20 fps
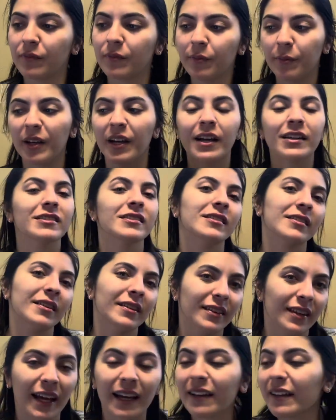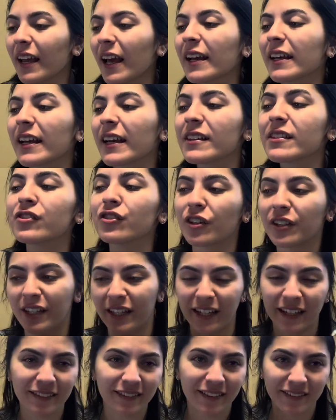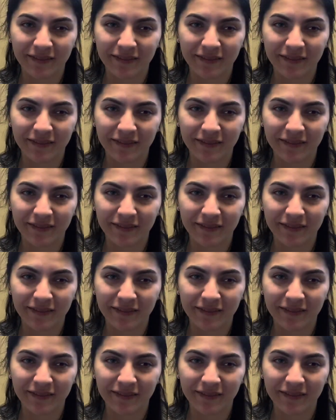because it gets tricky,